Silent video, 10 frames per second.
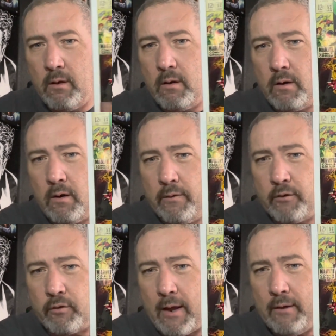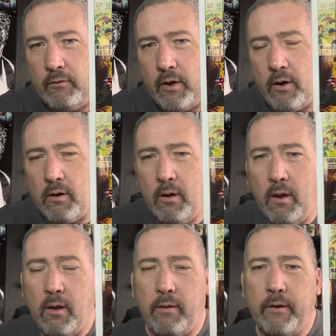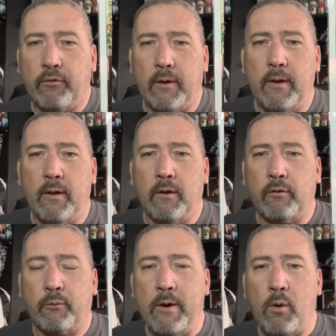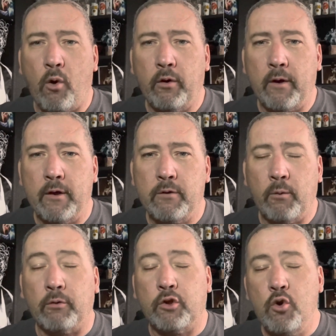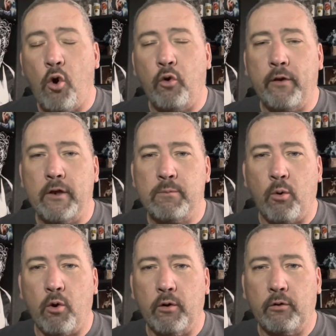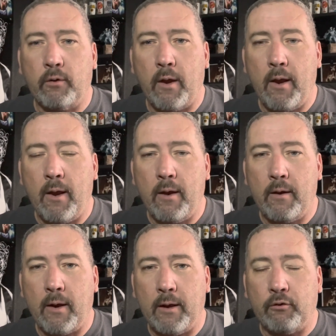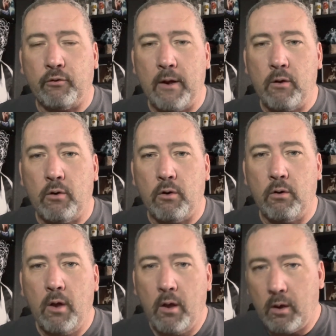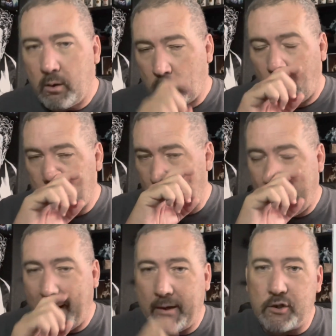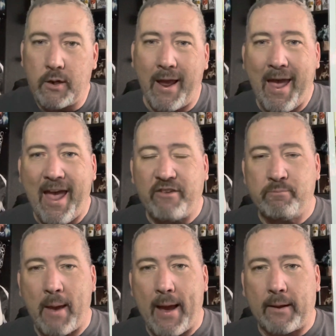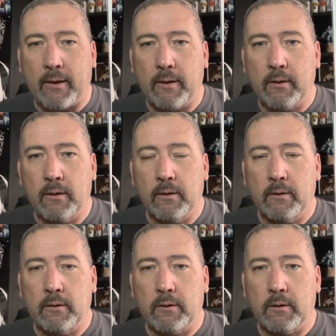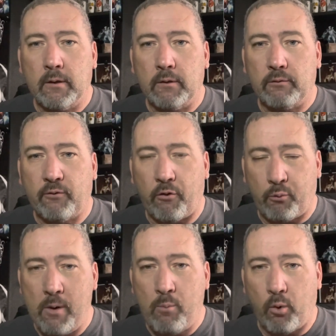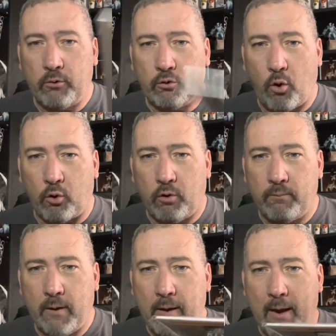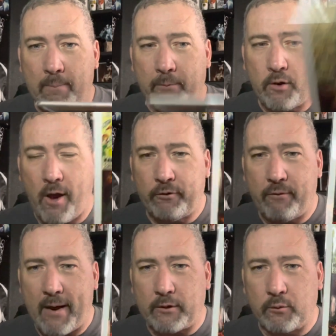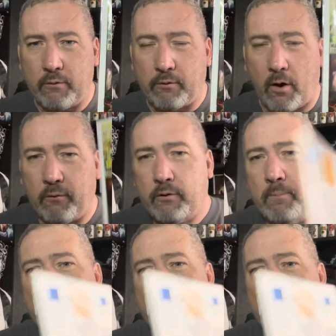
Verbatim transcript: on the sides here. This is three golden age, well, two golden age boards and a single Golden Age halfback uh, for three boards total. Again, cost factor involved.